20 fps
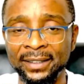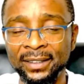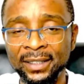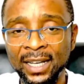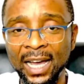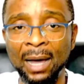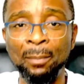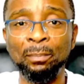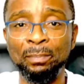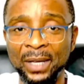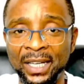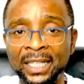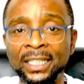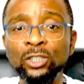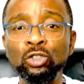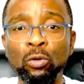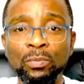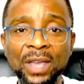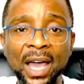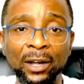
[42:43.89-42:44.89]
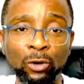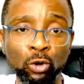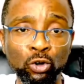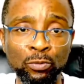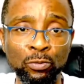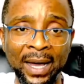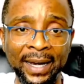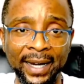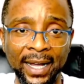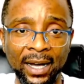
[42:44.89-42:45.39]
I'm beginning to be an old
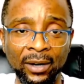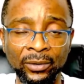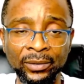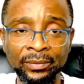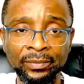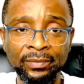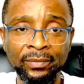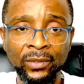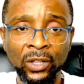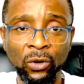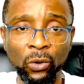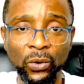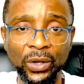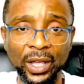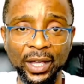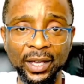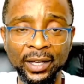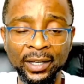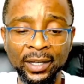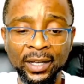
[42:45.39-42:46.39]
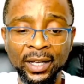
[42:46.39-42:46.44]
man now. Okay?